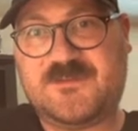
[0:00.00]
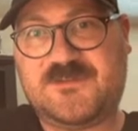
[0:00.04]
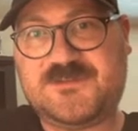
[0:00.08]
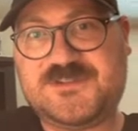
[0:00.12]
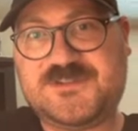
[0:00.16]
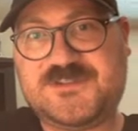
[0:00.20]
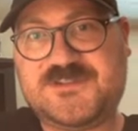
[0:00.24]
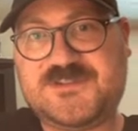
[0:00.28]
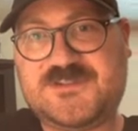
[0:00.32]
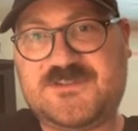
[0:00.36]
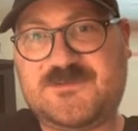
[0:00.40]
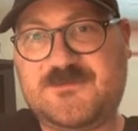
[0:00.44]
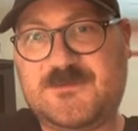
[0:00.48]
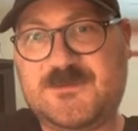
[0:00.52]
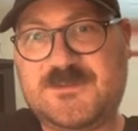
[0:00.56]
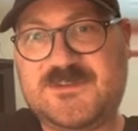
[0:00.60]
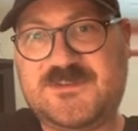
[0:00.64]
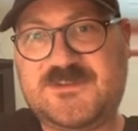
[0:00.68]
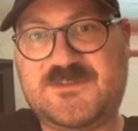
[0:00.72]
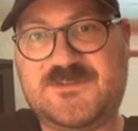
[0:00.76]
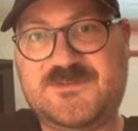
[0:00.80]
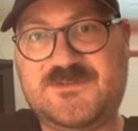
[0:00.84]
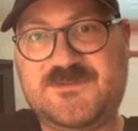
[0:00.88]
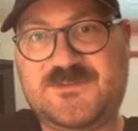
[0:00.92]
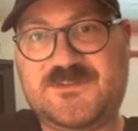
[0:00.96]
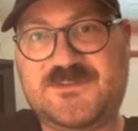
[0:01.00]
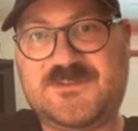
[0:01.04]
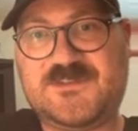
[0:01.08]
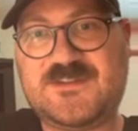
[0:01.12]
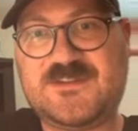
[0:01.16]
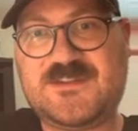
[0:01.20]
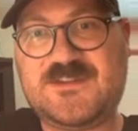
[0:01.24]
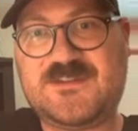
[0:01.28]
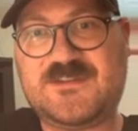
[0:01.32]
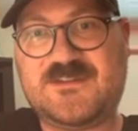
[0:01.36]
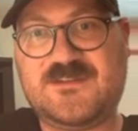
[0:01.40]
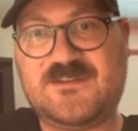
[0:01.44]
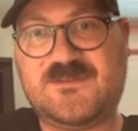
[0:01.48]
just going to
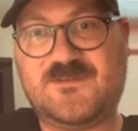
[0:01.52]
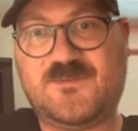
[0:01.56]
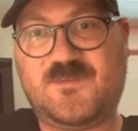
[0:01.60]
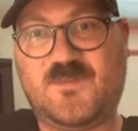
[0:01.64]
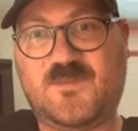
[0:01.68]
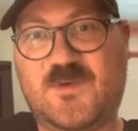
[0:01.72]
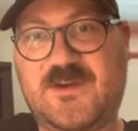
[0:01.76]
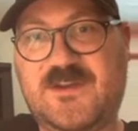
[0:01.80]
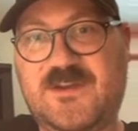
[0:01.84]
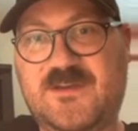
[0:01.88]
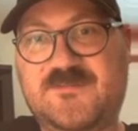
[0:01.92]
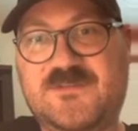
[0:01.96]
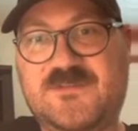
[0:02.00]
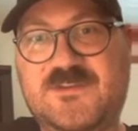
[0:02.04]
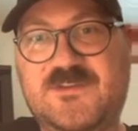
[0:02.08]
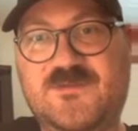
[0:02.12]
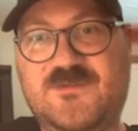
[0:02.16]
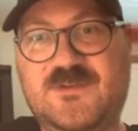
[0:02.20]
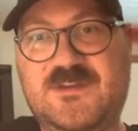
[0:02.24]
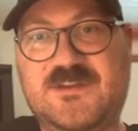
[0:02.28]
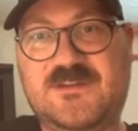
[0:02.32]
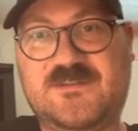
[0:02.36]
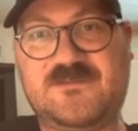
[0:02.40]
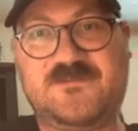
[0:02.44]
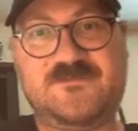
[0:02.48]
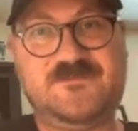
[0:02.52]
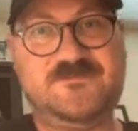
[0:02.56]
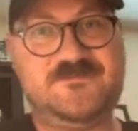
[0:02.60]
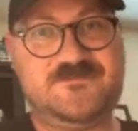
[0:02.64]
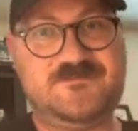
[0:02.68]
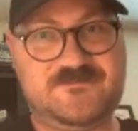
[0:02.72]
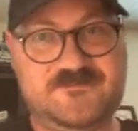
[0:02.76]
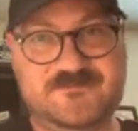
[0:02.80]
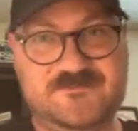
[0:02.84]
see what I'm doing